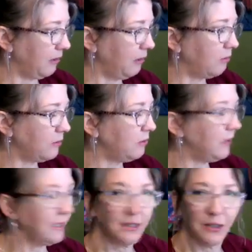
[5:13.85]
Oh,
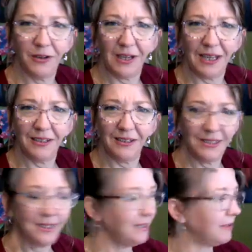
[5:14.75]
studious. Okay, she
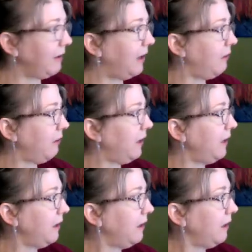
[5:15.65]
studies a lot. All right.